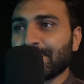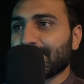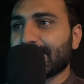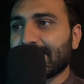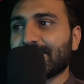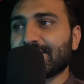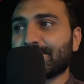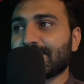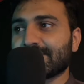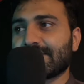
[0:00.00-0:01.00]
get
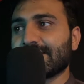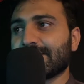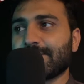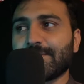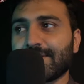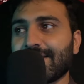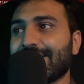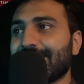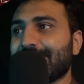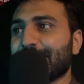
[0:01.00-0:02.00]
developers crazy. Okay,
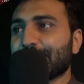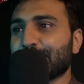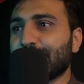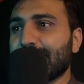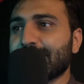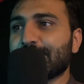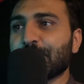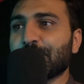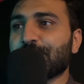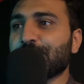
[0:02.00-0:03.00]
so there is
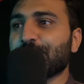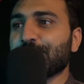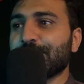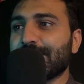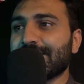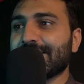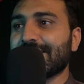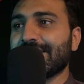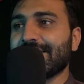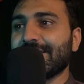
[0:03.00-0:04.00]
no foo in
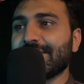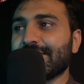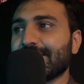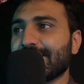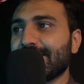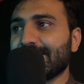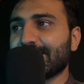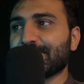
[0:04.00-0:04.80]
this